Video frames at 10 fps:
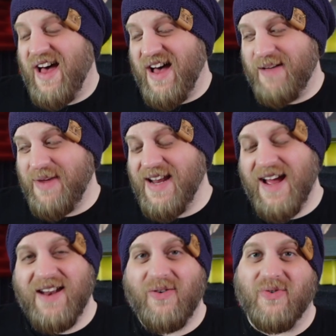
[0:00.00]
I mean,
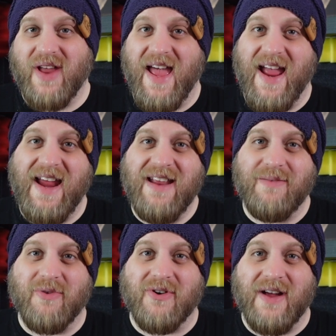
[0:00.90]
I don't hate
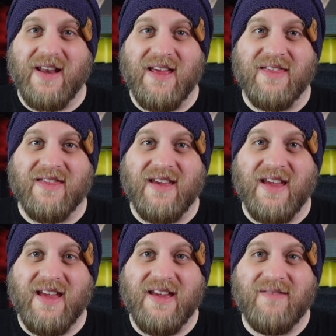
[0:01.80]
him or
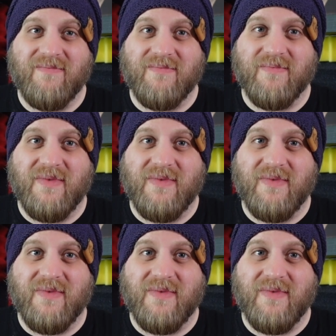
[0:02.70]
anything.